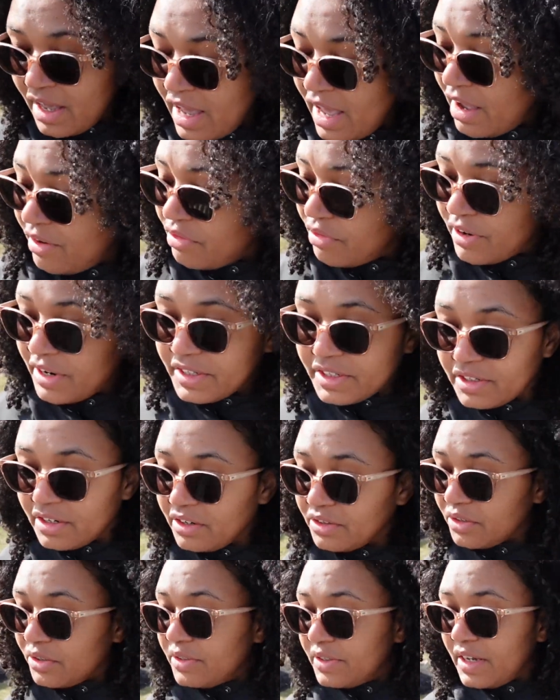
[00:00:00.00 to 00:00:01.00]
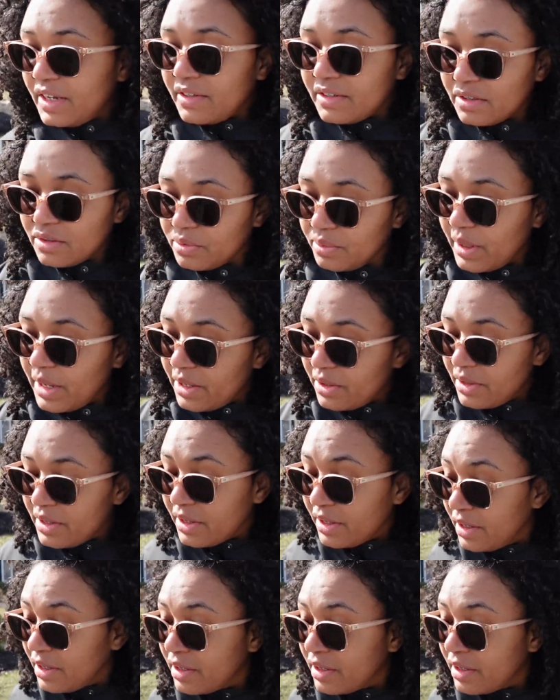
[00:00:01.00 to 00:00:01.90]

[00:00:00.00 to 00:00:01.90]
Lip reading: I have friends in other states as well